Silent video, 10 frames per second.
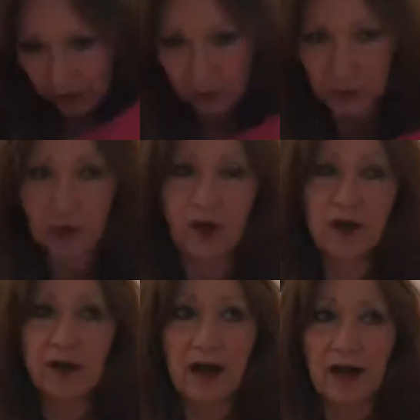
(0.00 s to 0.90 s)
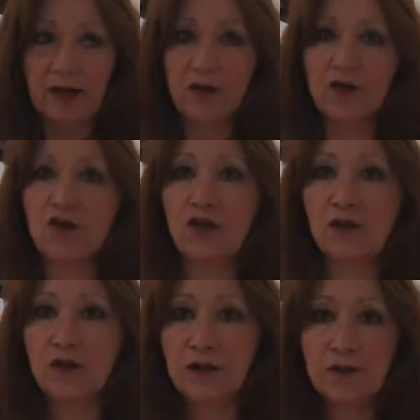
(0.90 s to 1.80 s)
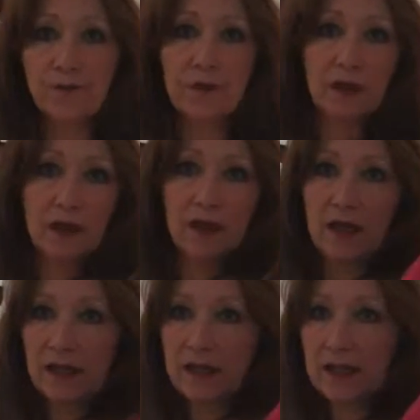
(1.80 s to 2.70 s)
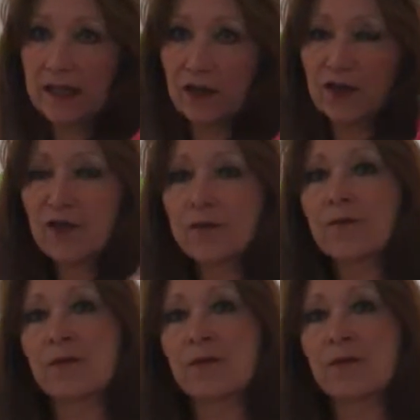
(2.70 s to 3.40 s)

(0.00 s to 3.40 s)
goes on either shoulder. It's here.